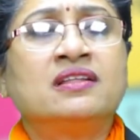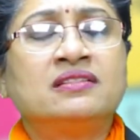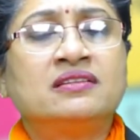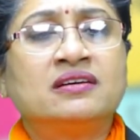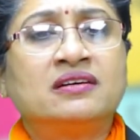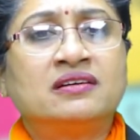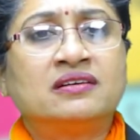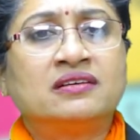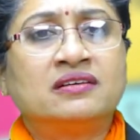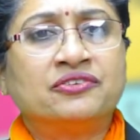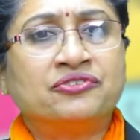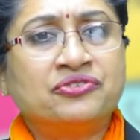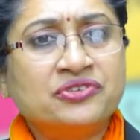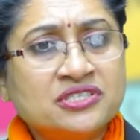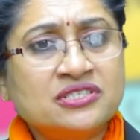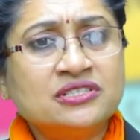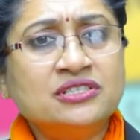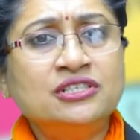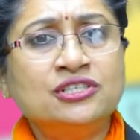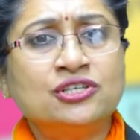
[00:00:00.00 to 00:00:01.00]
The
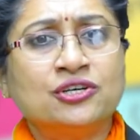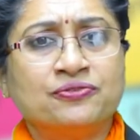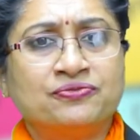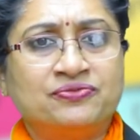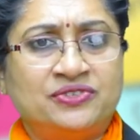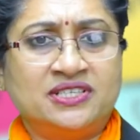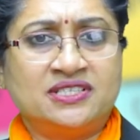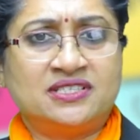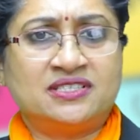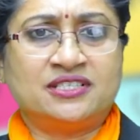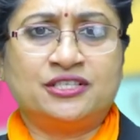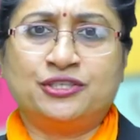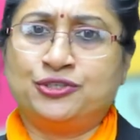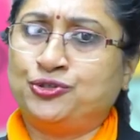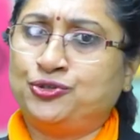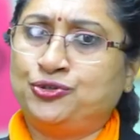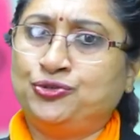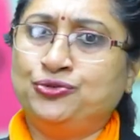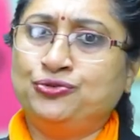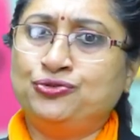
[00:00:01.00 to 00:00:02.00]
result of this
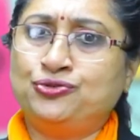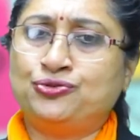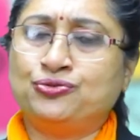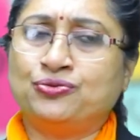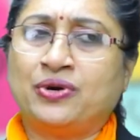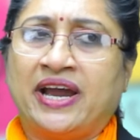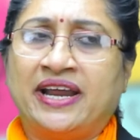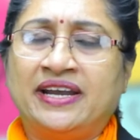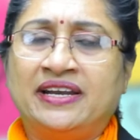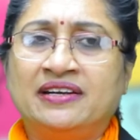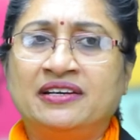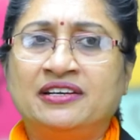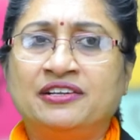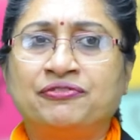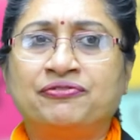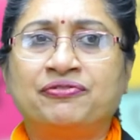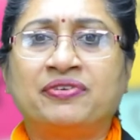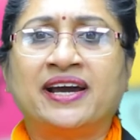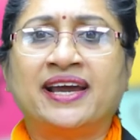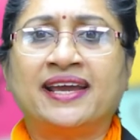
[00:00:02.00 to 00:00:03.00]
is used to
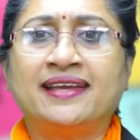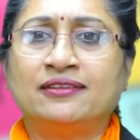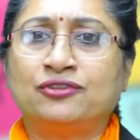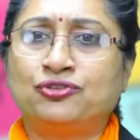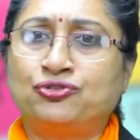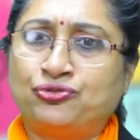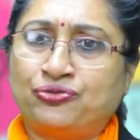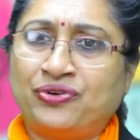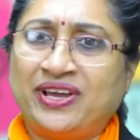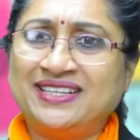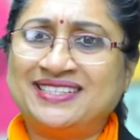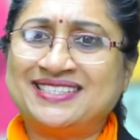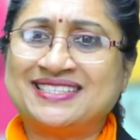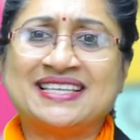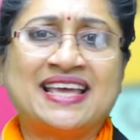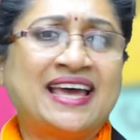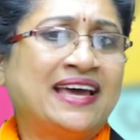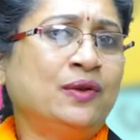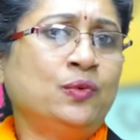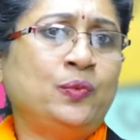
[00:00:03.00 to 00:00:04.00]
identify
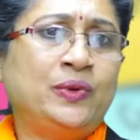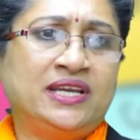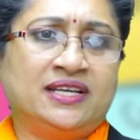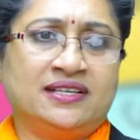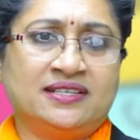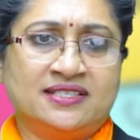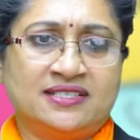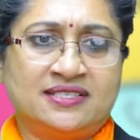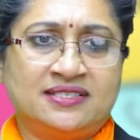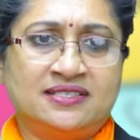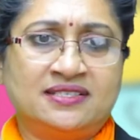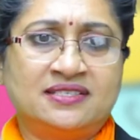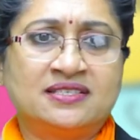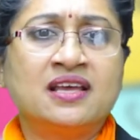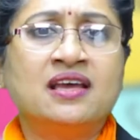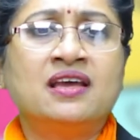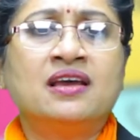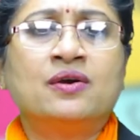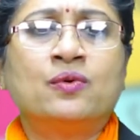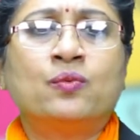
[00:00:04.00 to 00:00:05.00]
threats and weaknesses
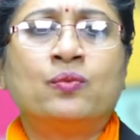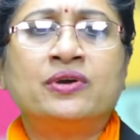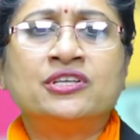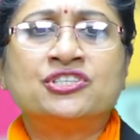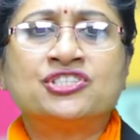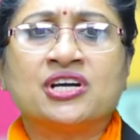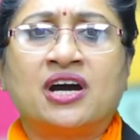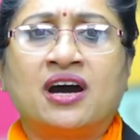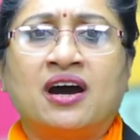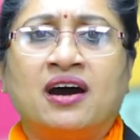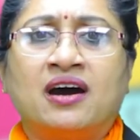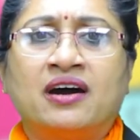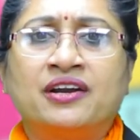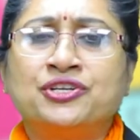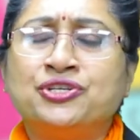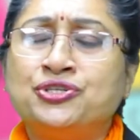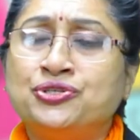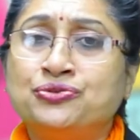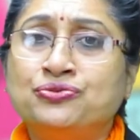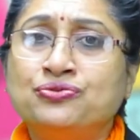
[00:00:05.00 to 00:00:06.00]
which are
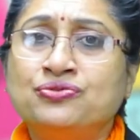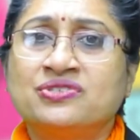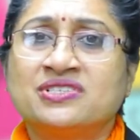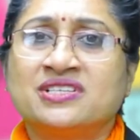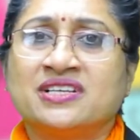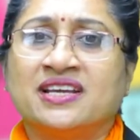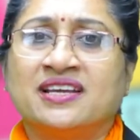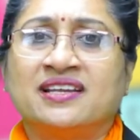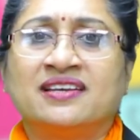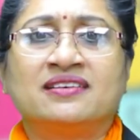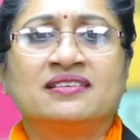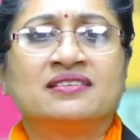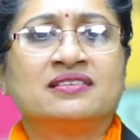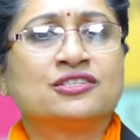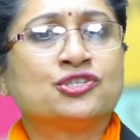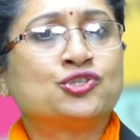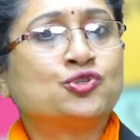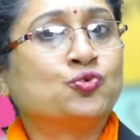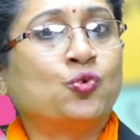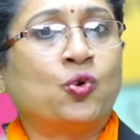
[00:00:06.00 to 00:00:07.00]
used in
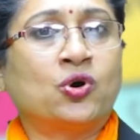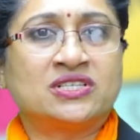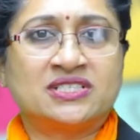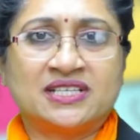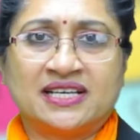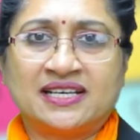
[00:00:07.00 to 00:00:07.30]
SWOT